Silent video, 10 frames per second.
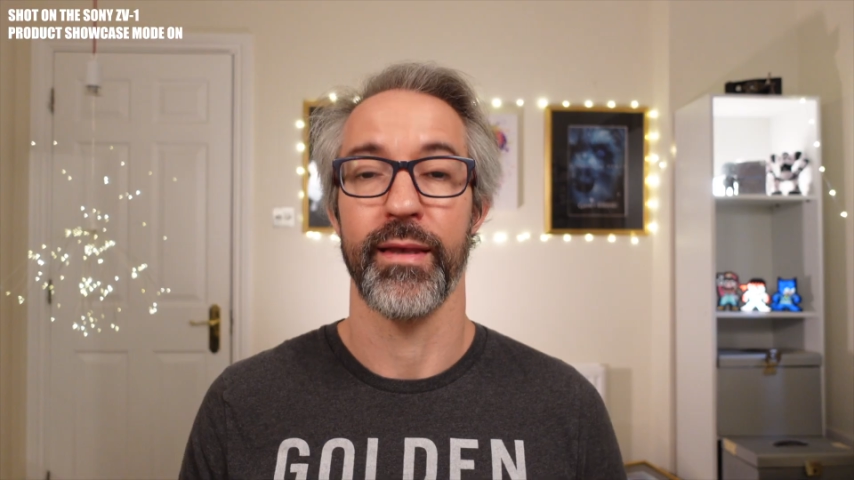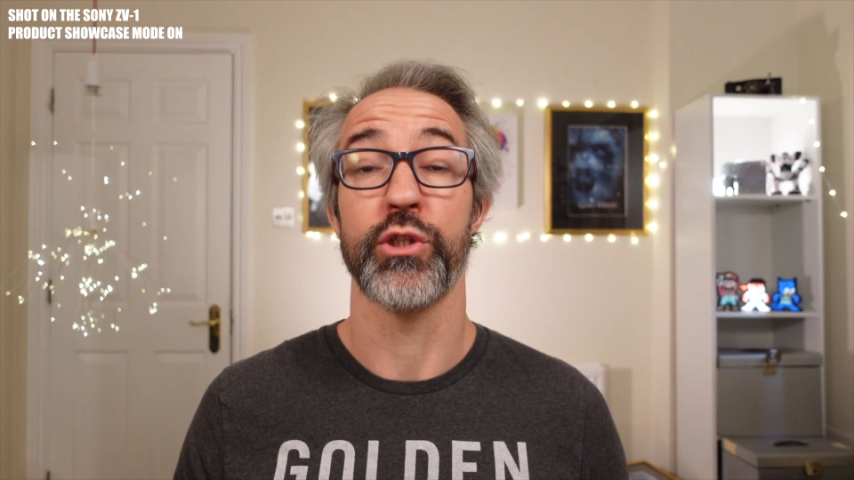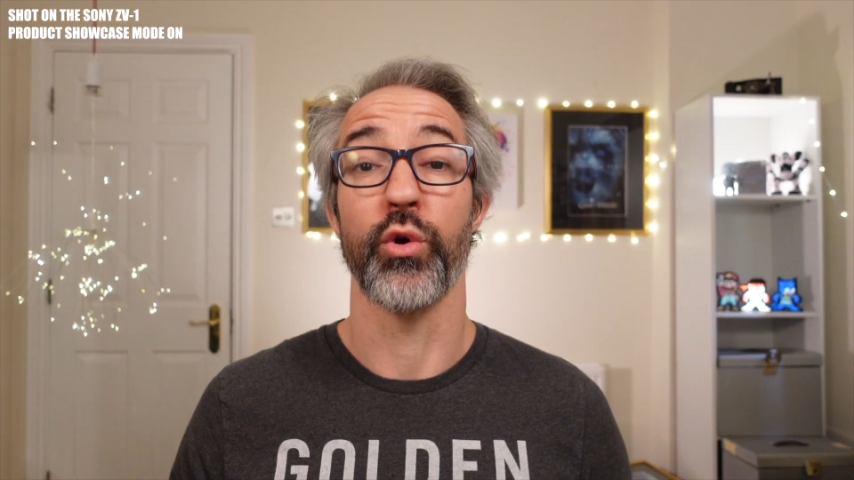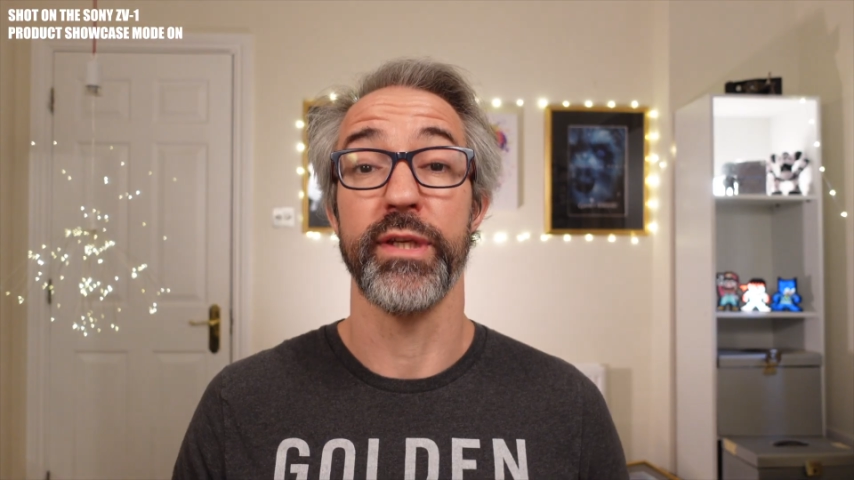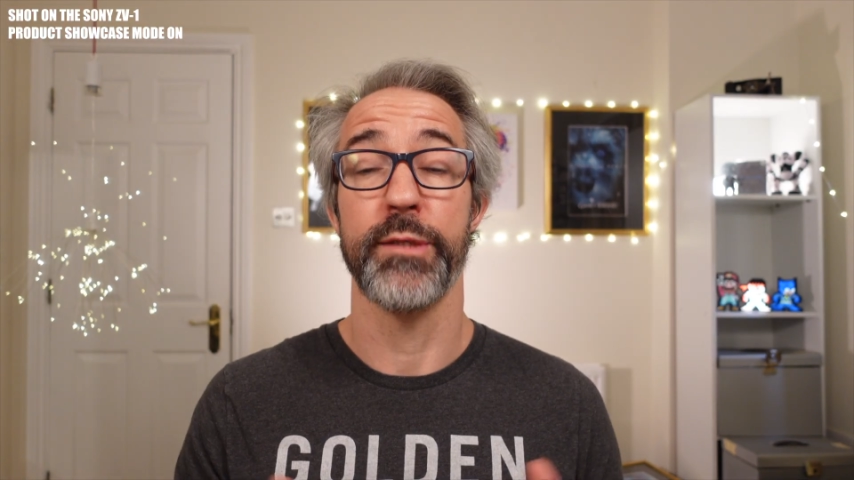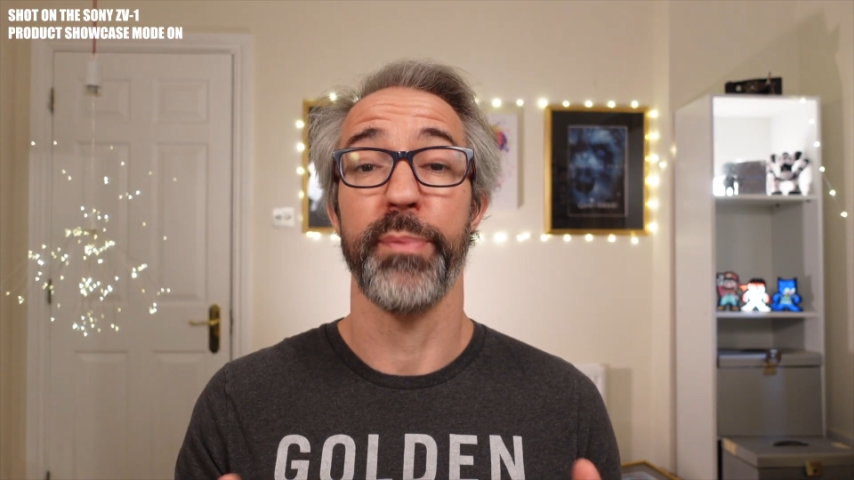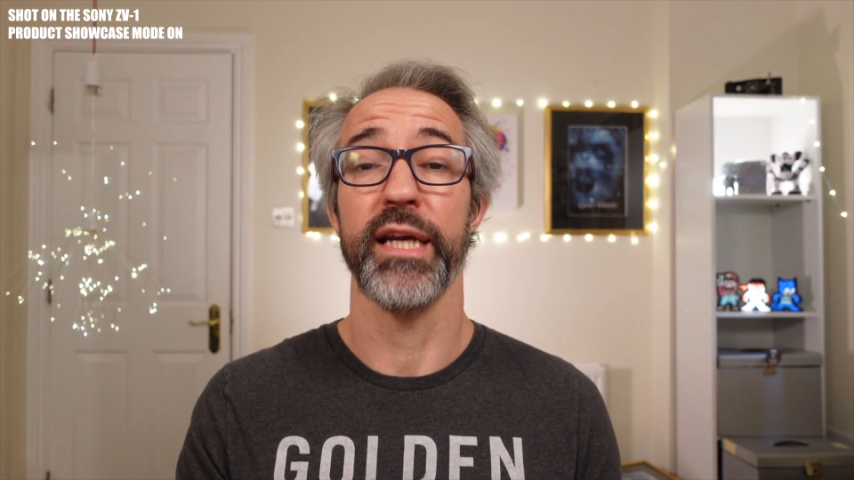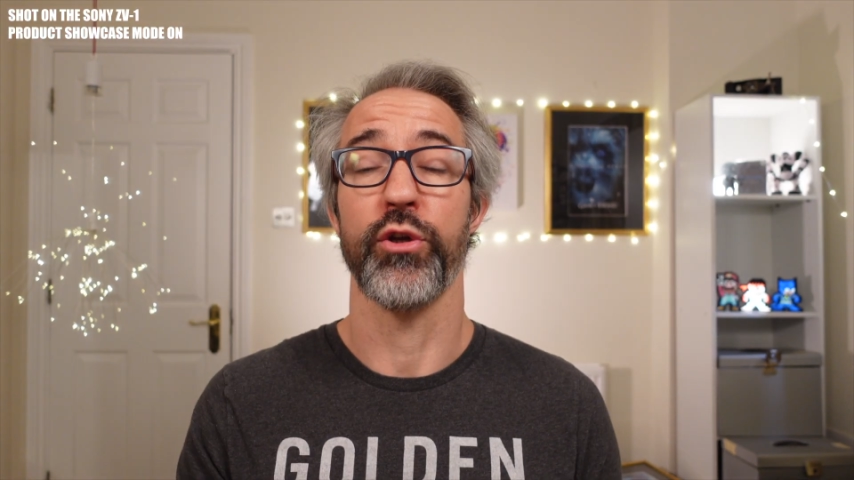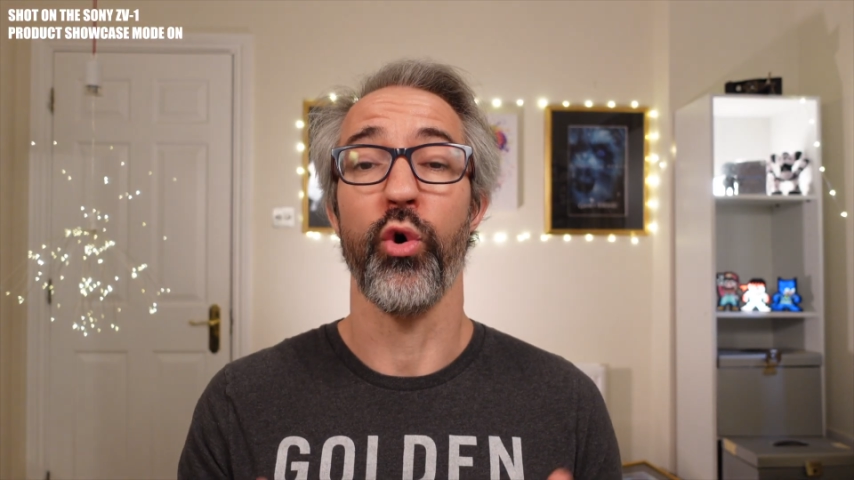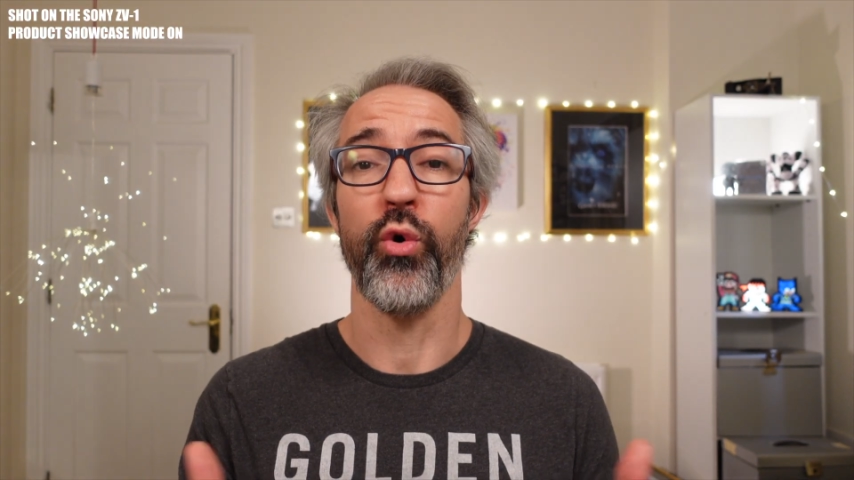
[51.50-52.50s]
So
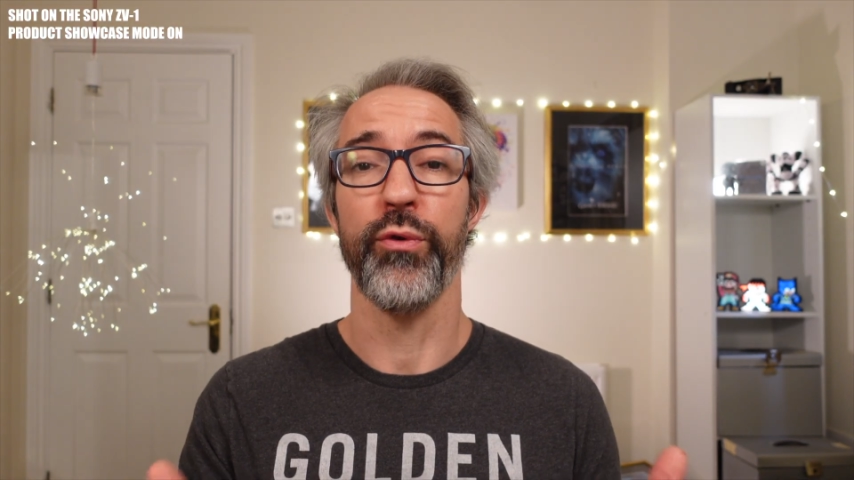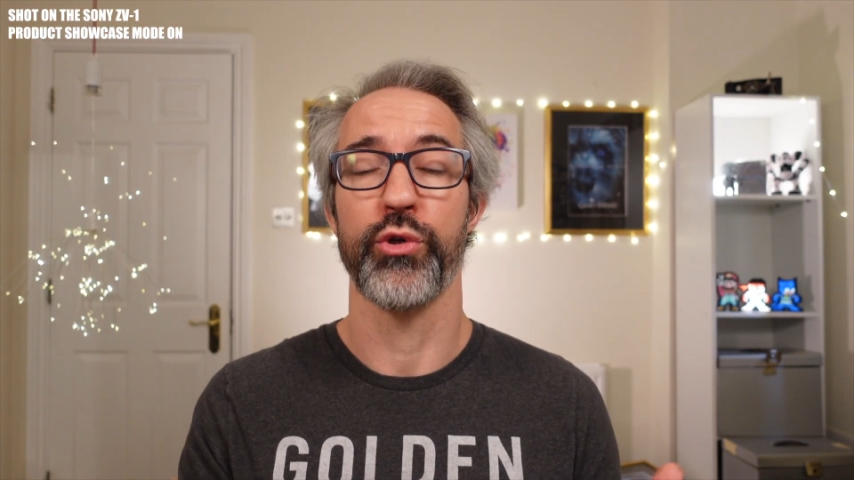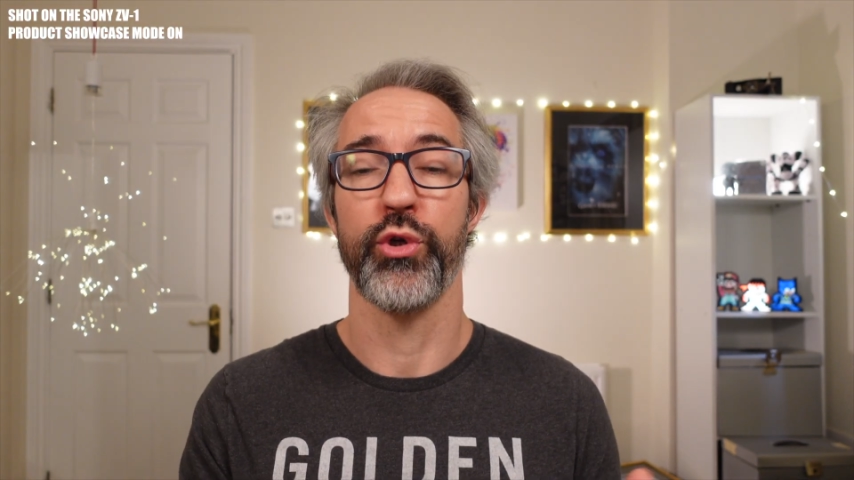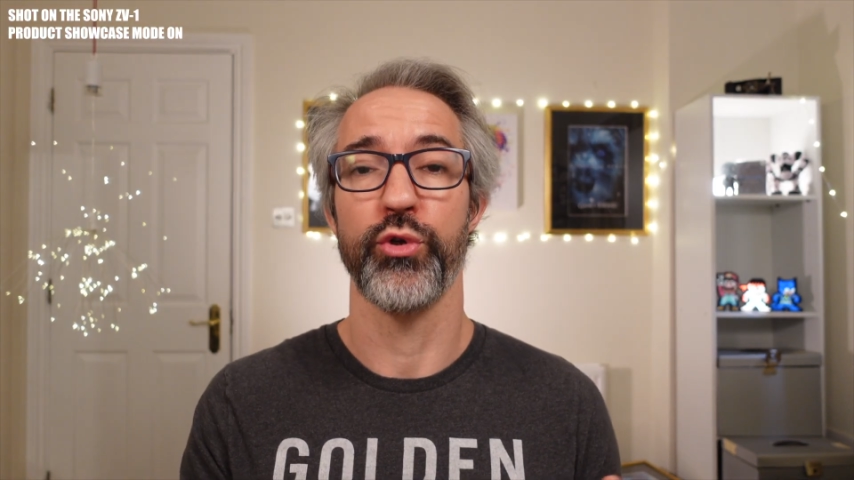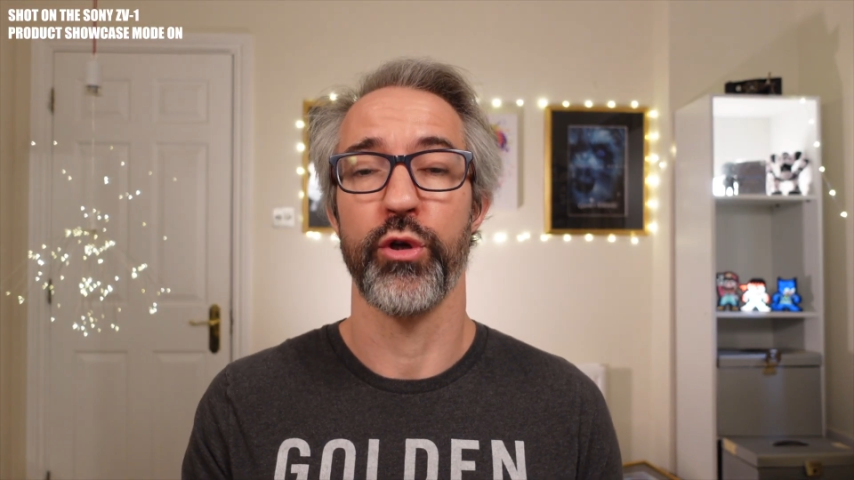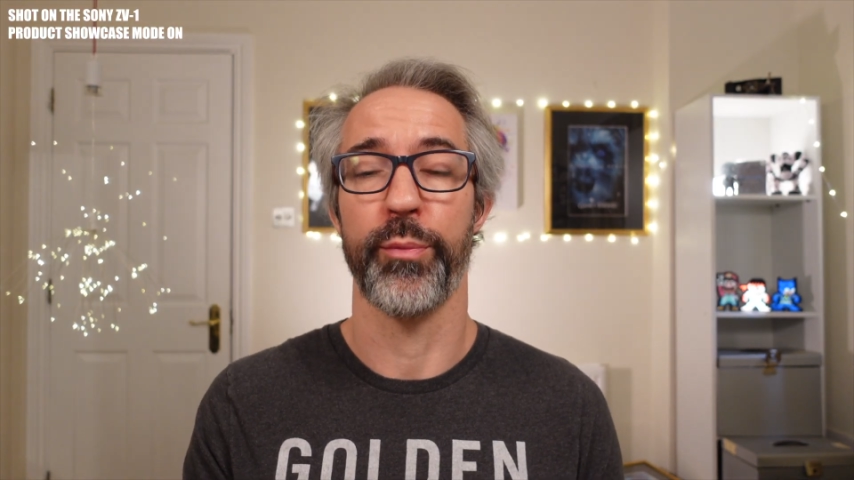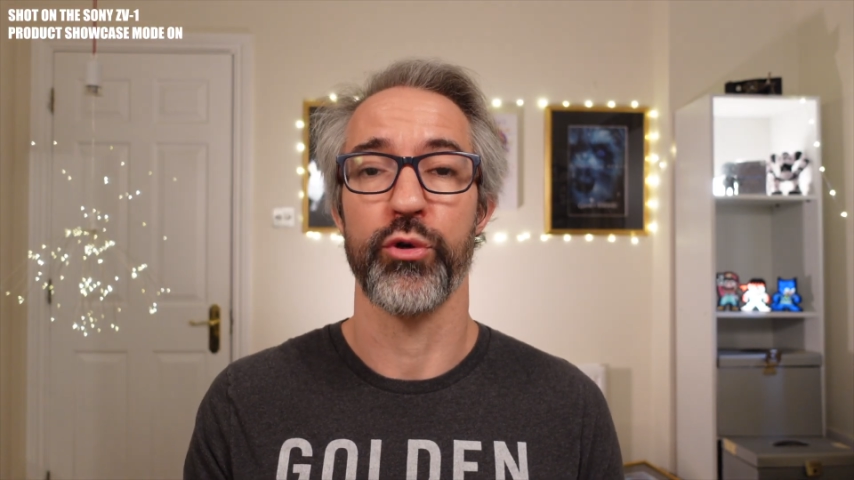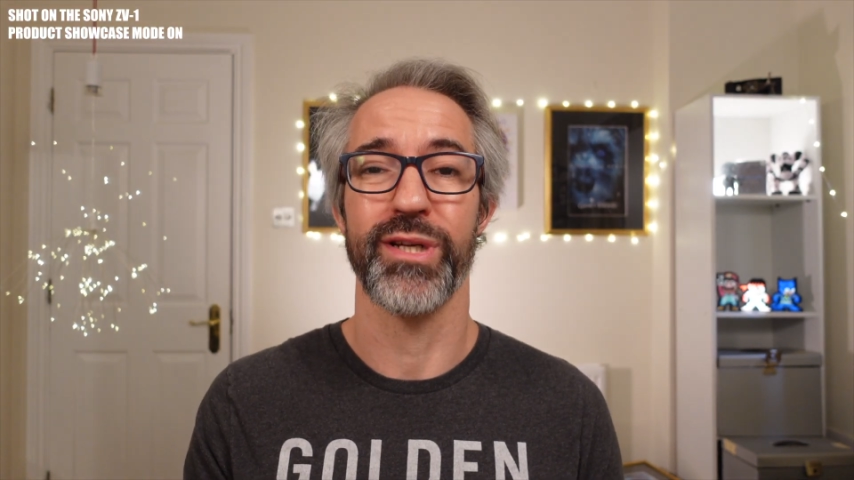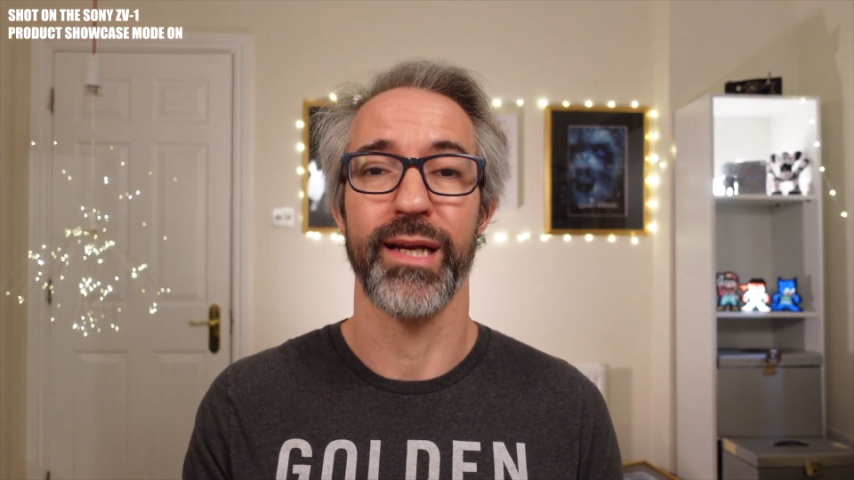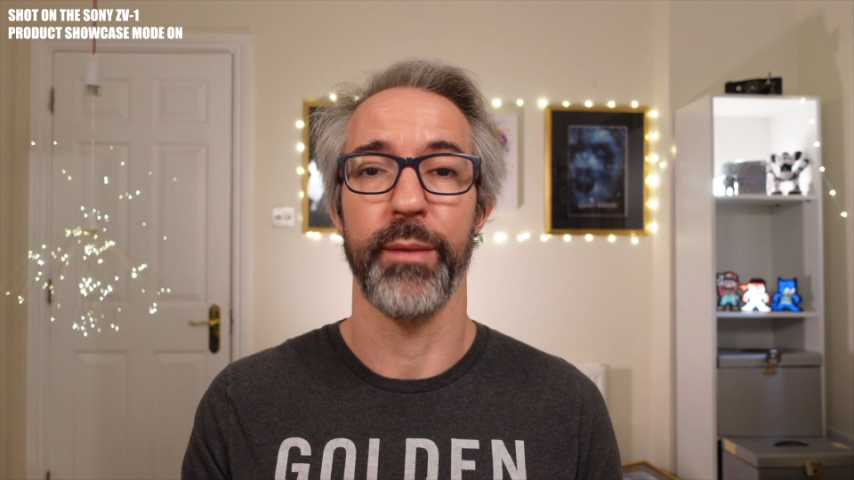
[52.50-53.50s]
despite all those
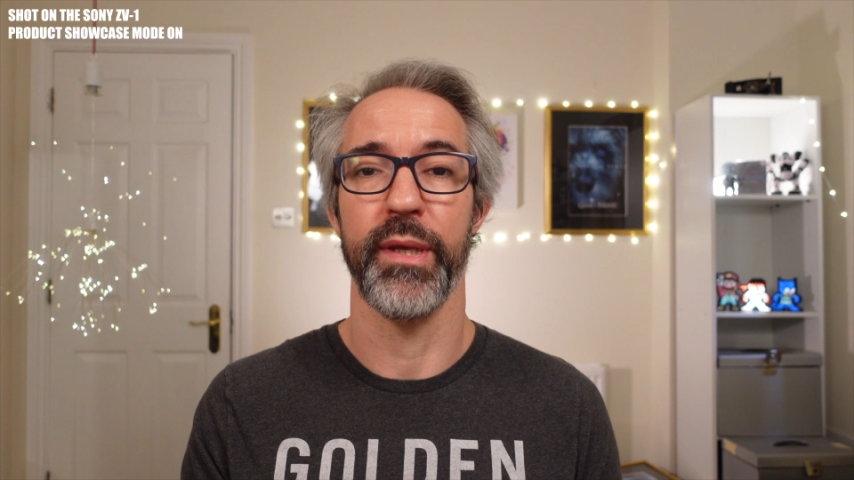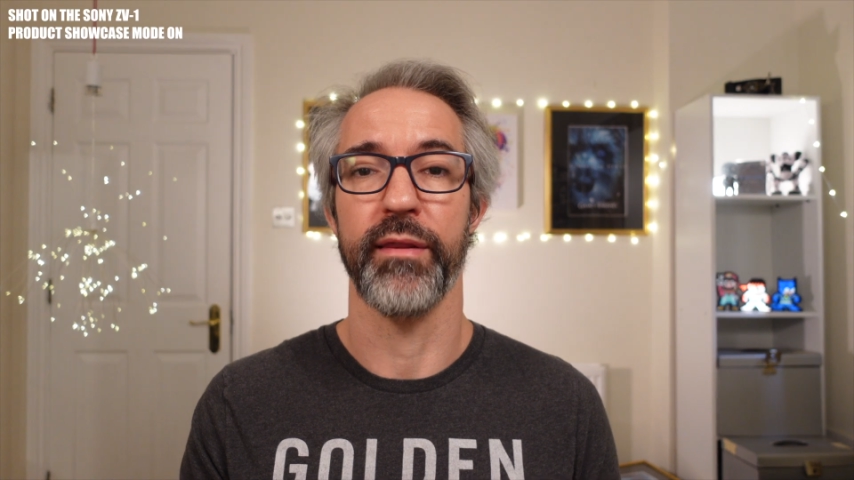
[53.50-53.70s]
YouTubers claiming